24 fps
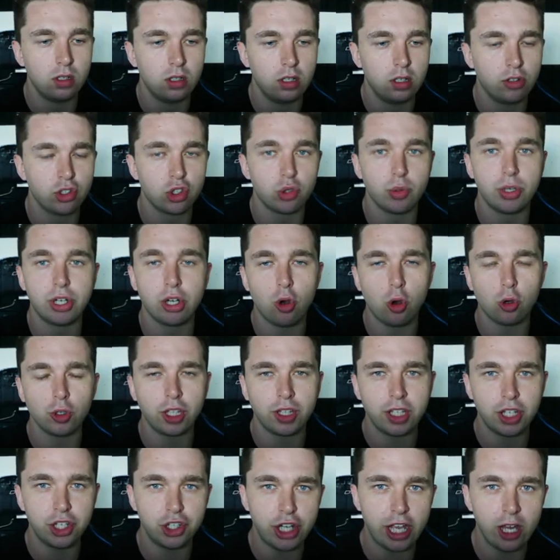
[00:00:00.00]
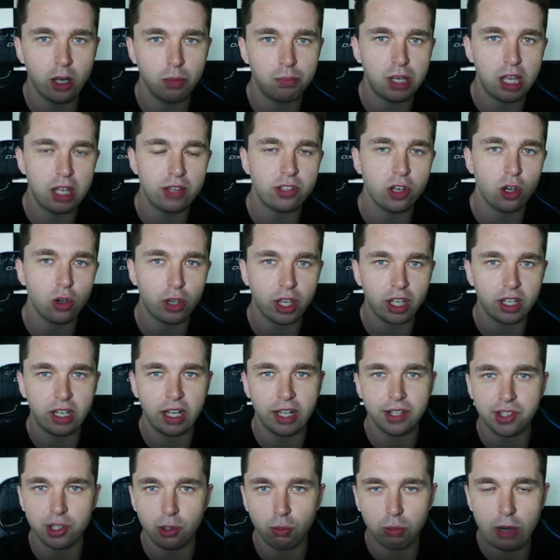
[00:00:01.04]
So when you're holding the JLP token,
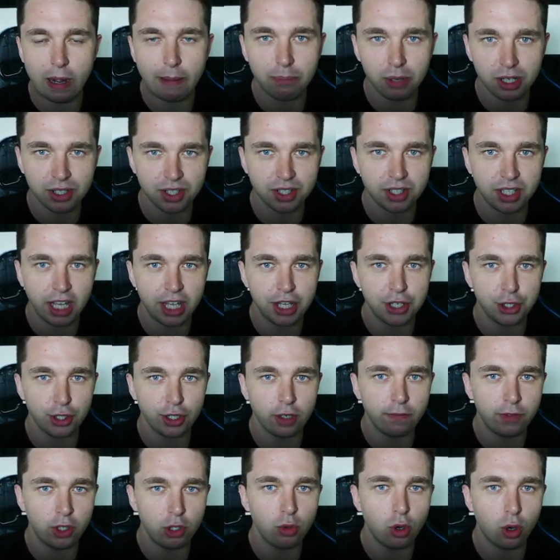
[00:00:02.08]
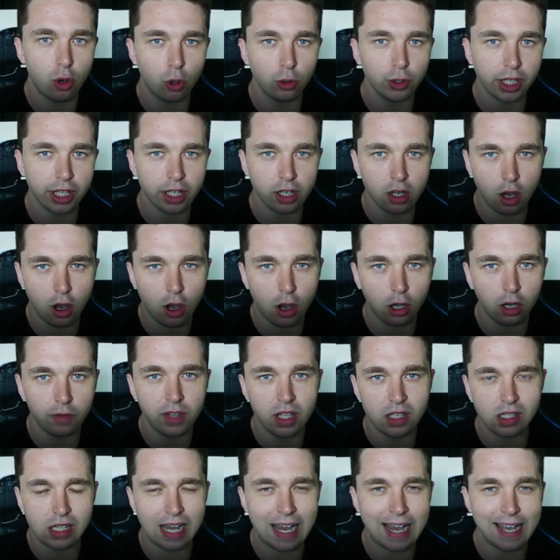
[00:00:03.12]
it's a representation of you holding all of these
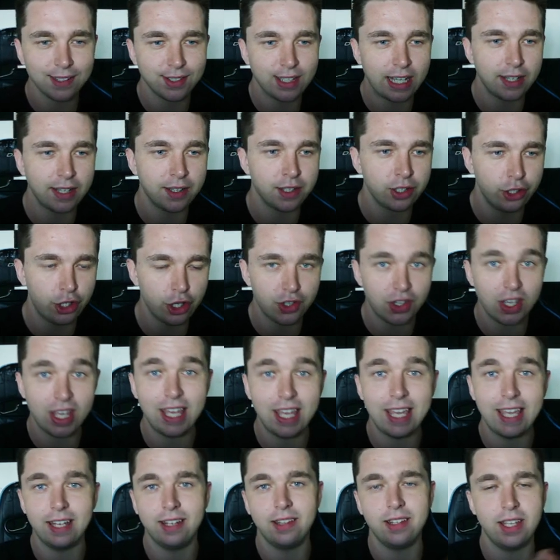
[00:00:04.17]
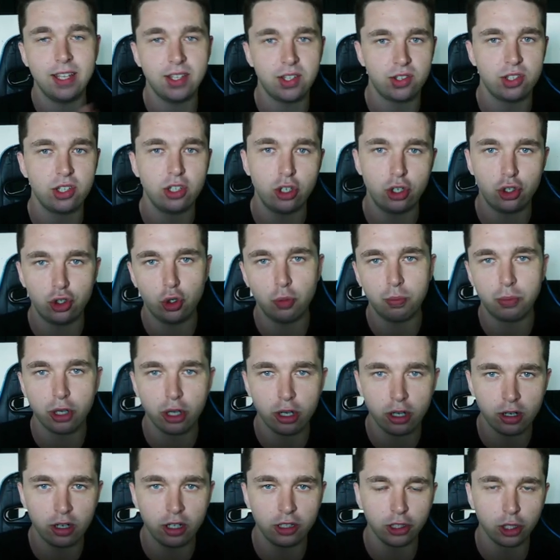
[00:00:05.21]
assets just in this
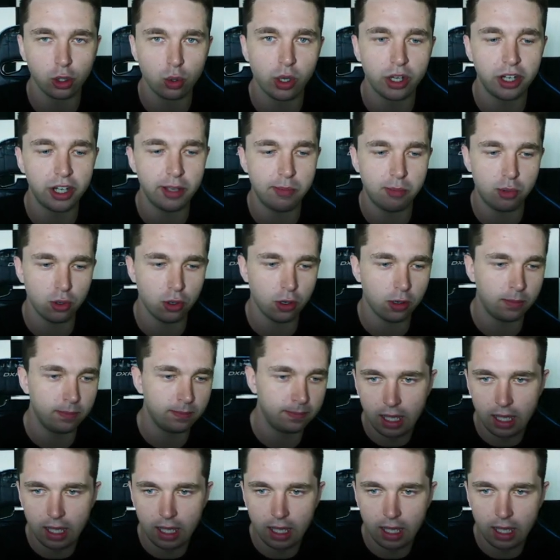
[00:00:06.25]
Jupiter liquidity pool.